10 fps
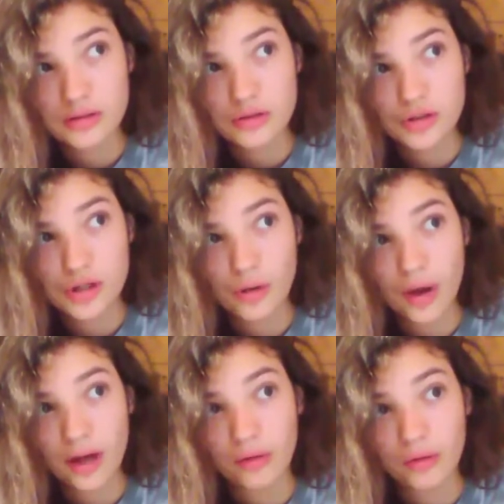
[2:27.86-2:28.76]

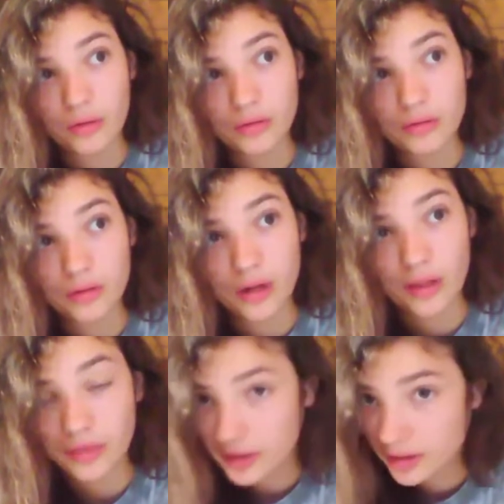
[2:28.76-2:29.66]
GOL
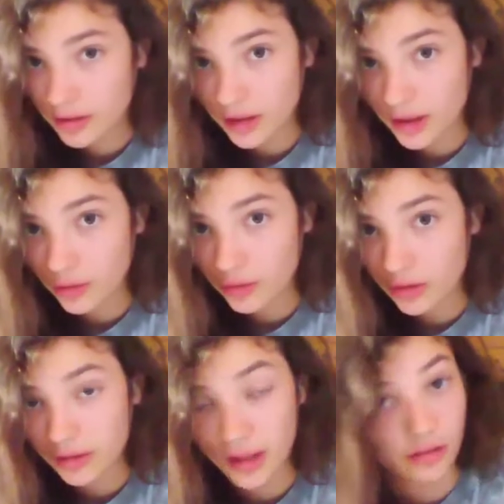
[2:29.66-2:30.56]
Athena, and
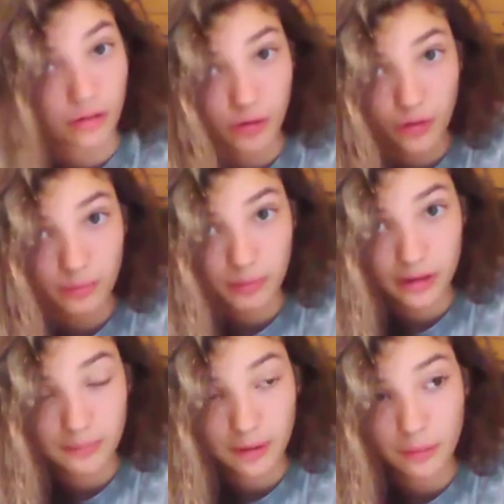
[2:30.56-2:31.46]
that's our current
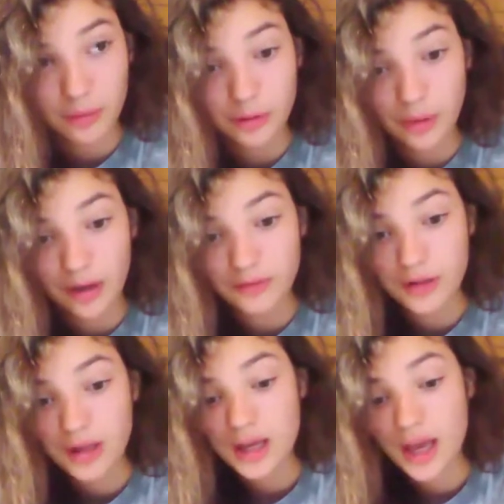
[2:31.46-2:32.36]
breeding pair. We do have
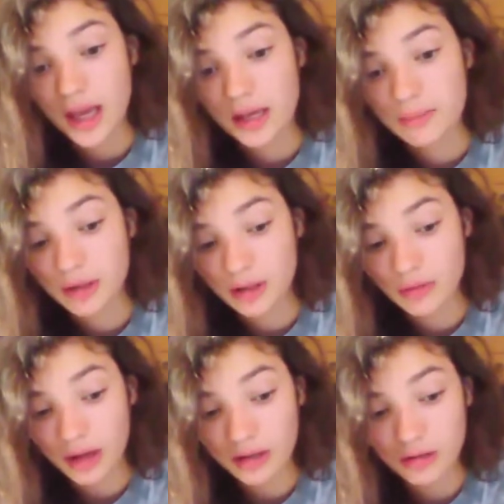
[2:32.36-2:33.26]
a Mini
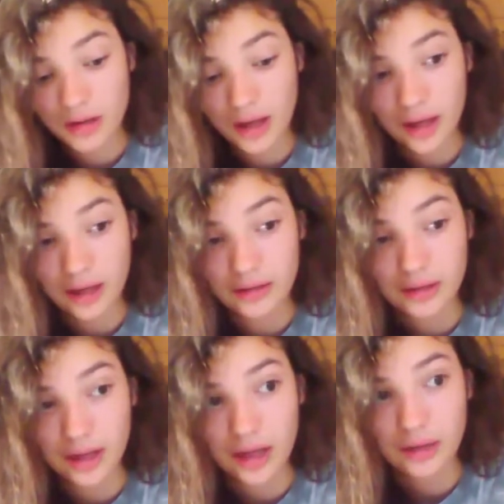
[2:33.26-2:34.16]
Rex and
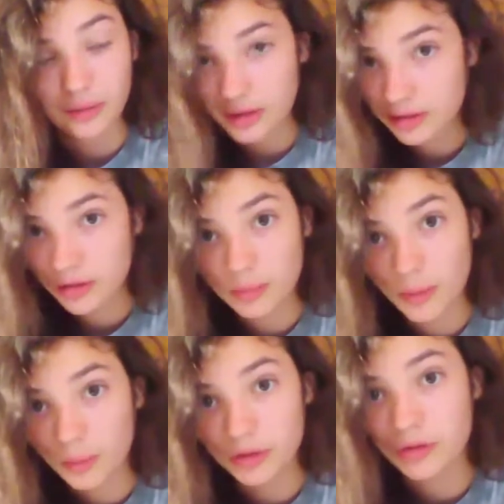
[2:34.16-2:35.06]
a Rescue,
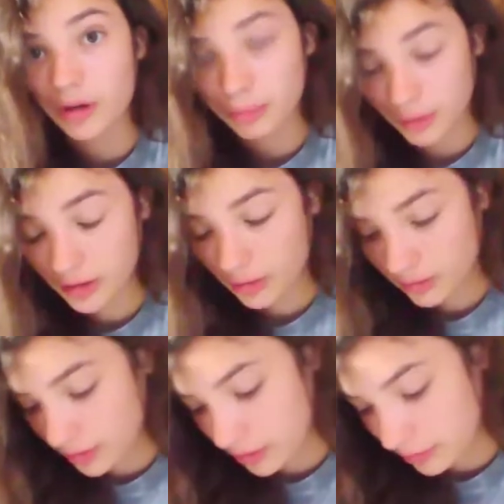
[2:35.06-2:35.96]
but we do not breed
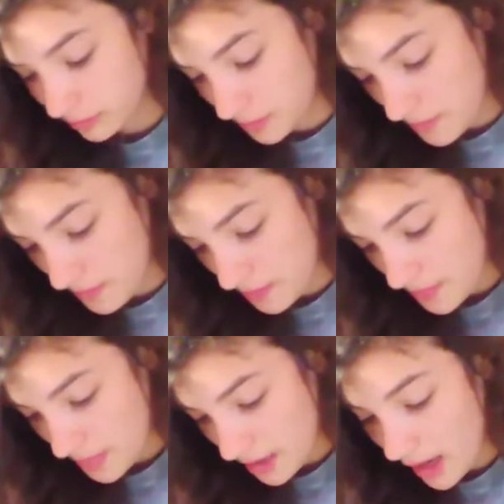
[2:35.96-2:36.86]
those two.
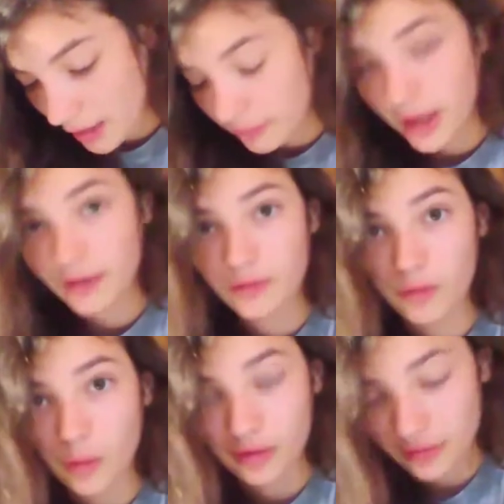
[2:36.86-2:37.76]
And we have, of
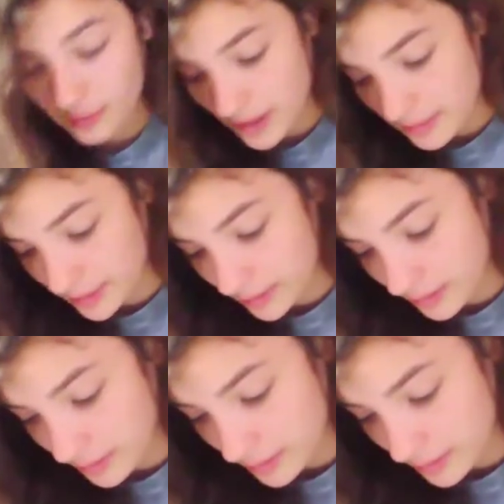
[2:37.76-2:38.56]
course, the babies.